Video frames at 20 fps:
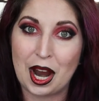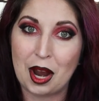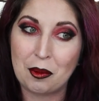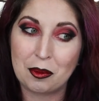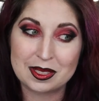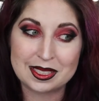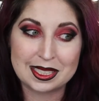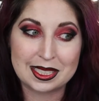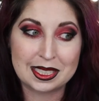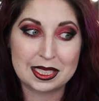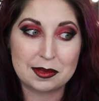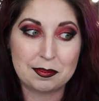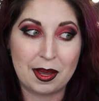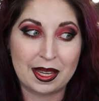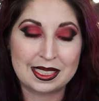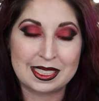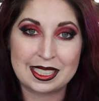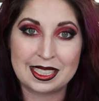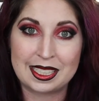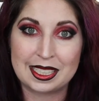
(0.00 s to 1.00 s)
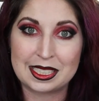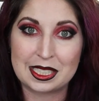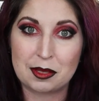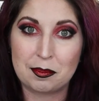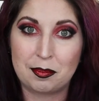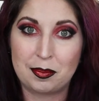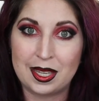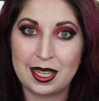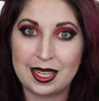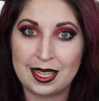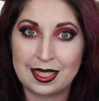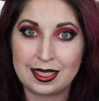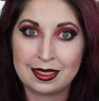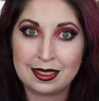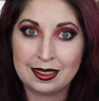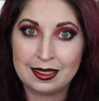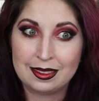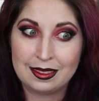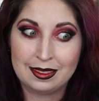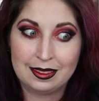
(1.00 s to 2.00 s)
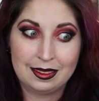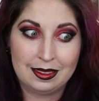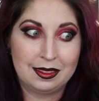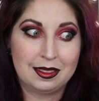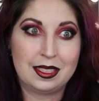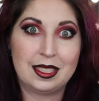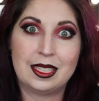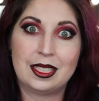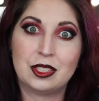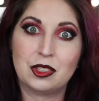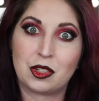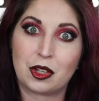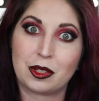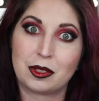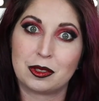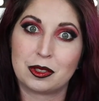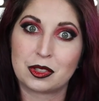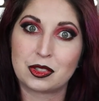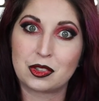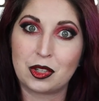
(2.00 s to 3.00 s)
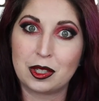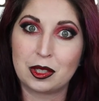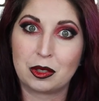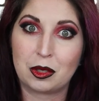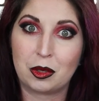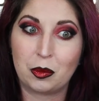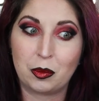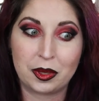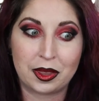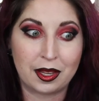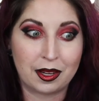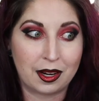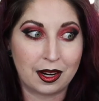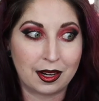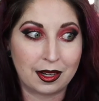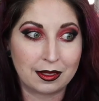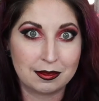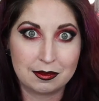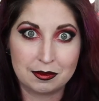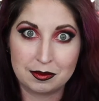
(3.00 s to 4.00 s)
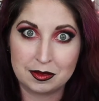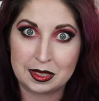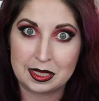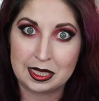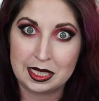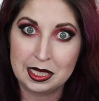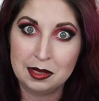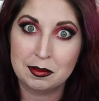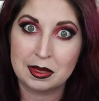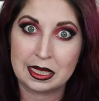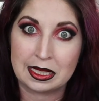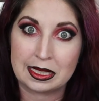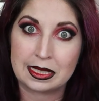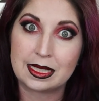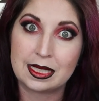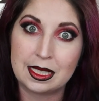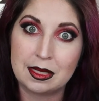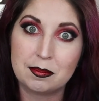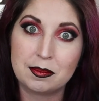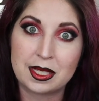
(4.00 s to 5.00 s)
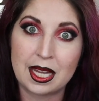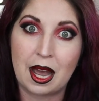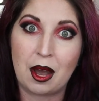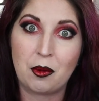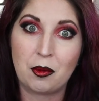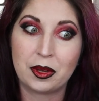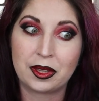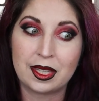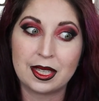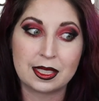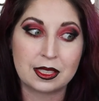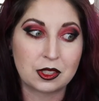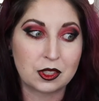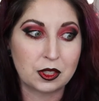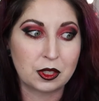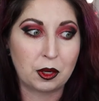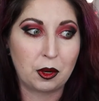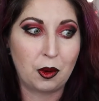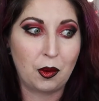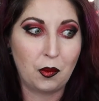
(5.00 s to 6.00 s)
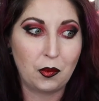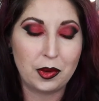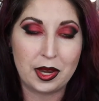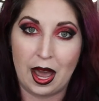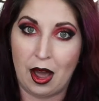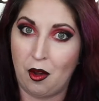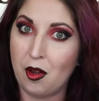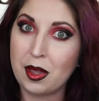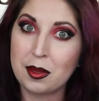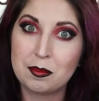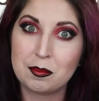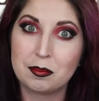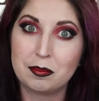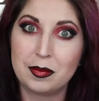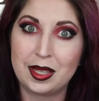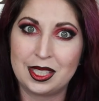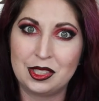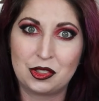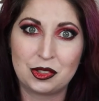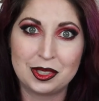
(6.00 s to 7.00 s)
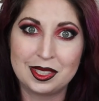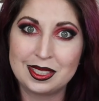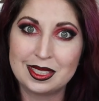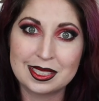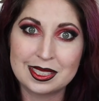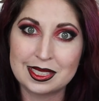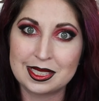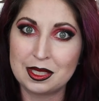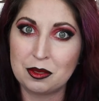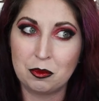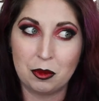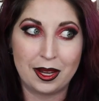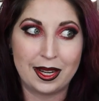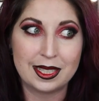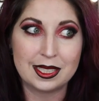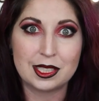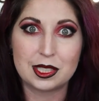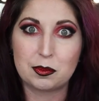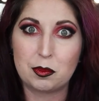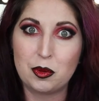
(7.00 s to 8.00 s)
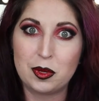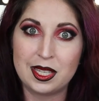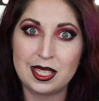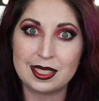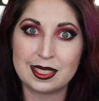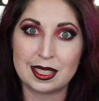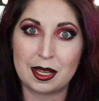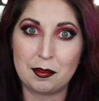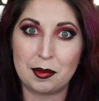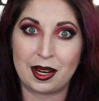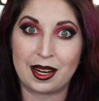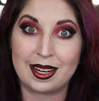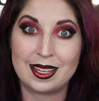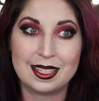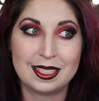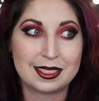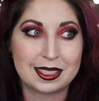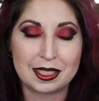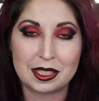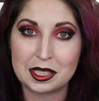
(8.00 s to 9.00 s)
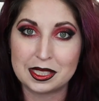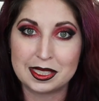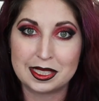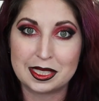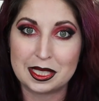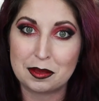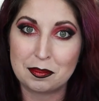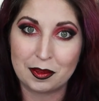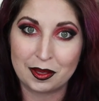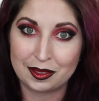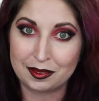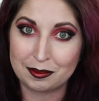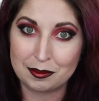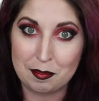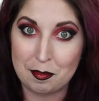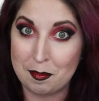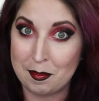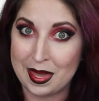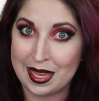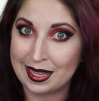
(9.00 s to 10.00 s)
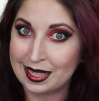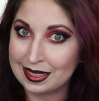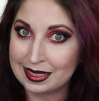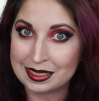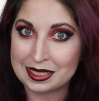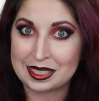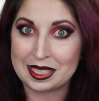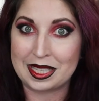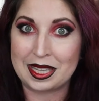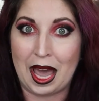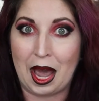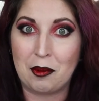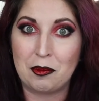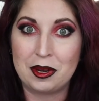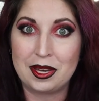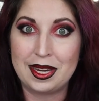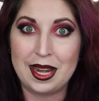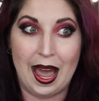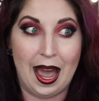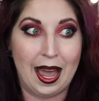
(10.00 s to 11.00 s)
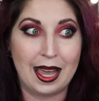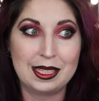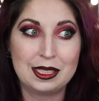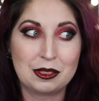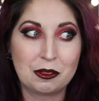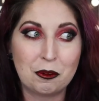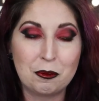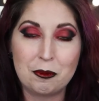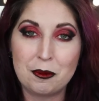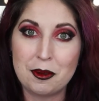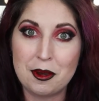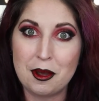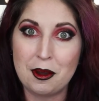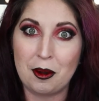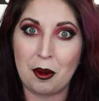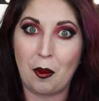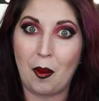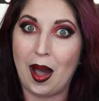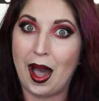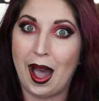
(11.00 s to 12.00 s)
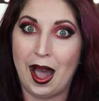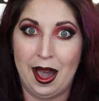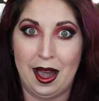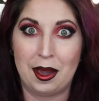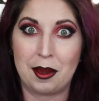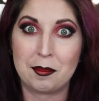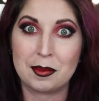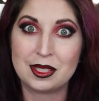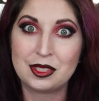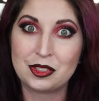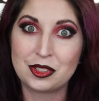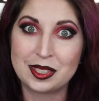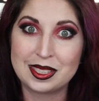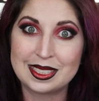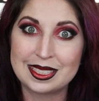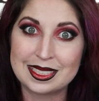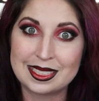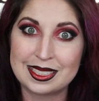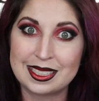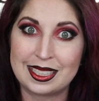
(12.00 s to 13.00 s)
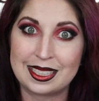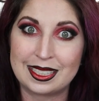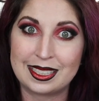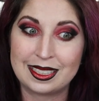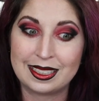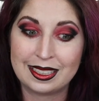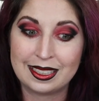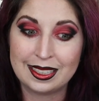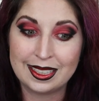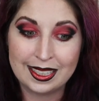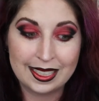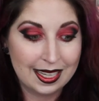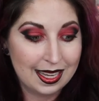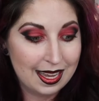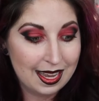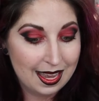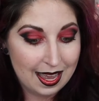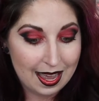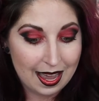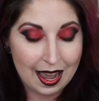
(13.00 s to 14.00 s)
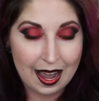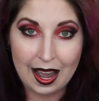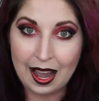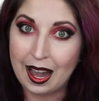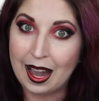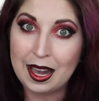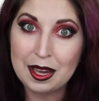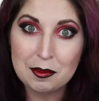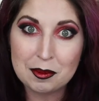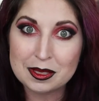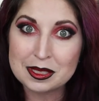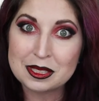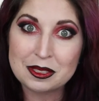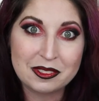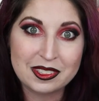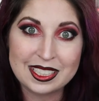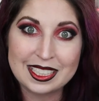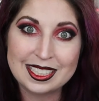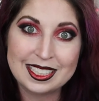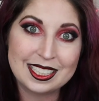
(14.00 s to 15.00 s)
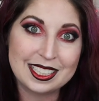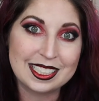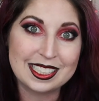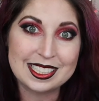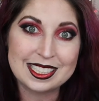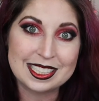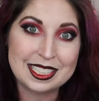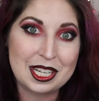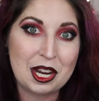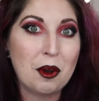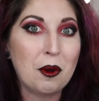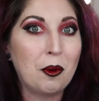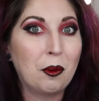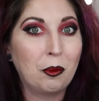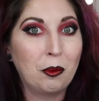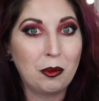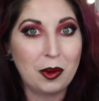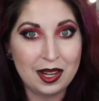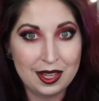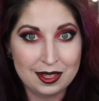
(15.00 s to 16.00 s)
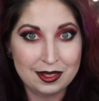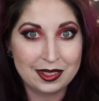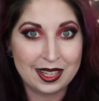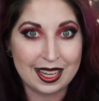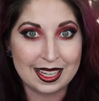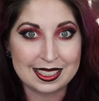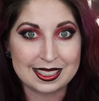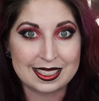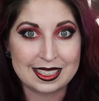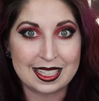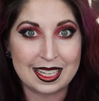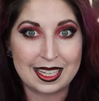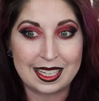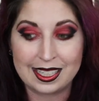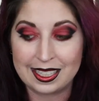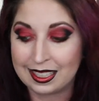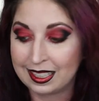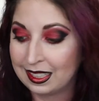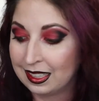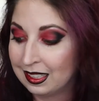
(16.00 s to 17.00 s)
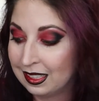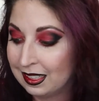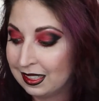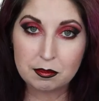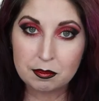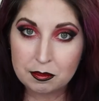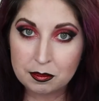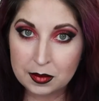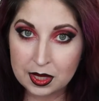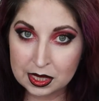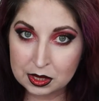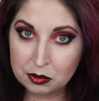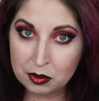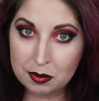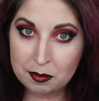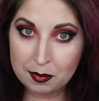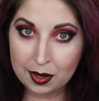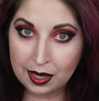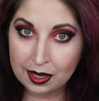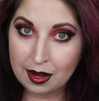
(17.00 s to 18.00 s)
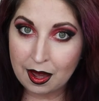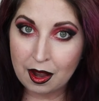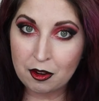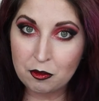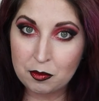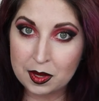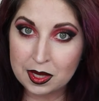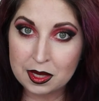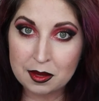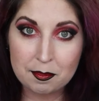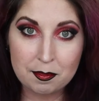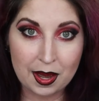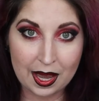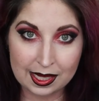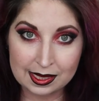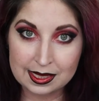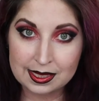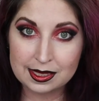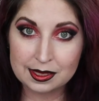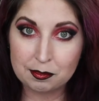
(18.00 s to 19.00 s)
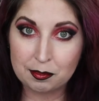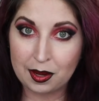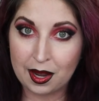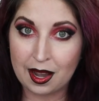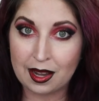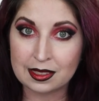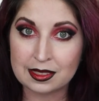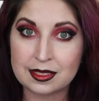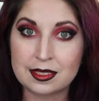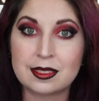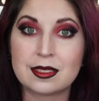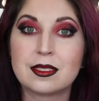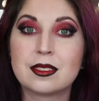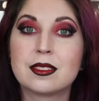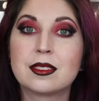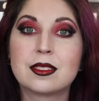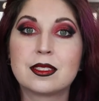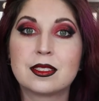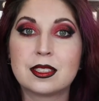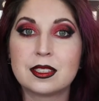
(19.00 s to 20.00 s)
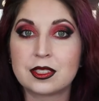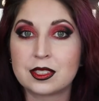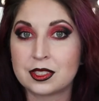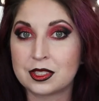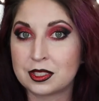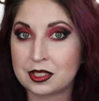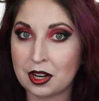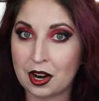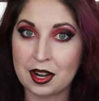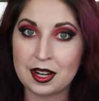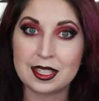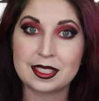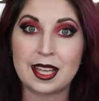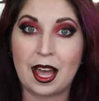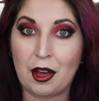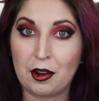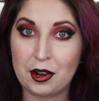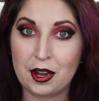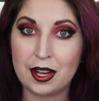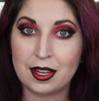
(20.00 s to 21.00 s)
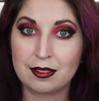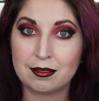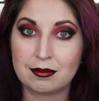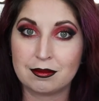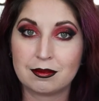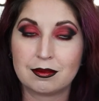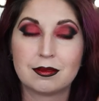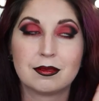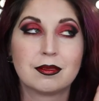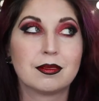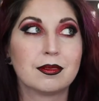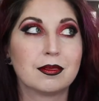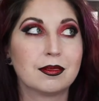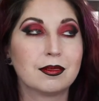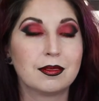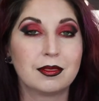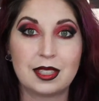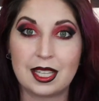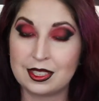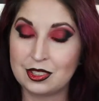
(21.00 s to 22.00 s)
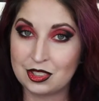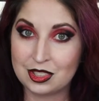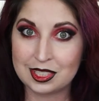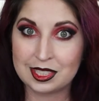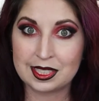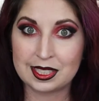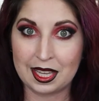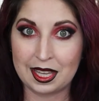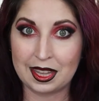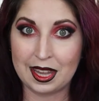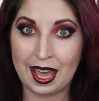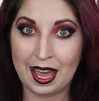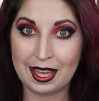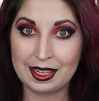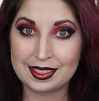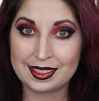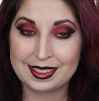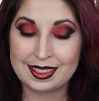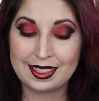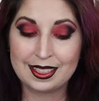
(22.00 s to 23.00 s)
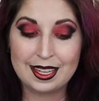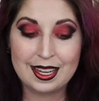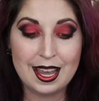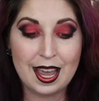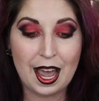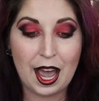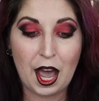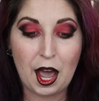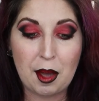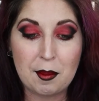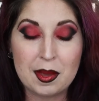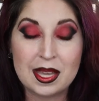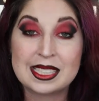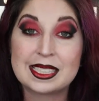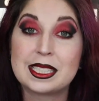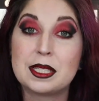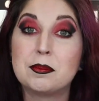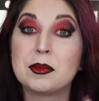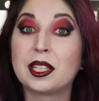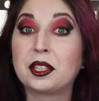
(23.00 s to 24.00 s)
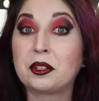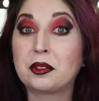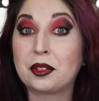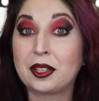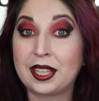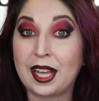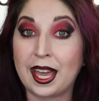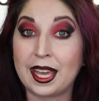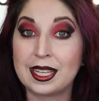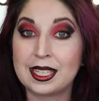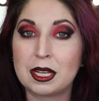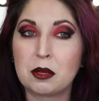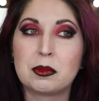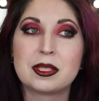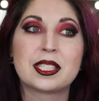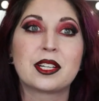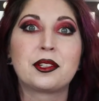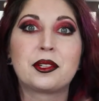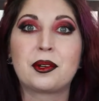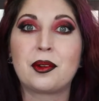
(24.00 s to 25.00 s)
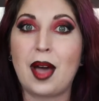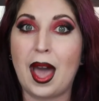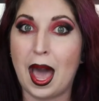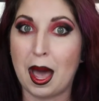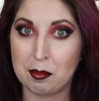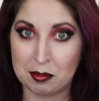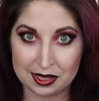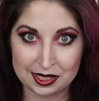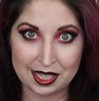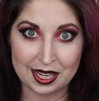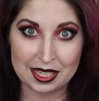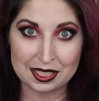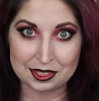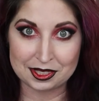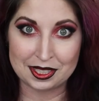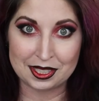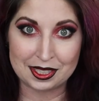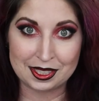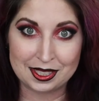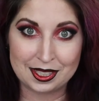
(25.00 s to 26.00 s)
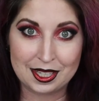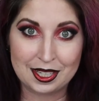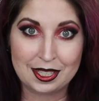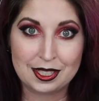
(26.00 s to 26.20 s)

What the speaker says: I wasn't expecting it to be internal struggle with our demons deep down within. So now I'm intrigued to see, what is spooky summer? Is there a deeper meaning to that one? I don't know. I'm intrigued to see. I'm also very curious to know, what do you guys think? This one may not have been the best box to start us out on. Let's just say that. It seemed a little light. It was our little appetizer.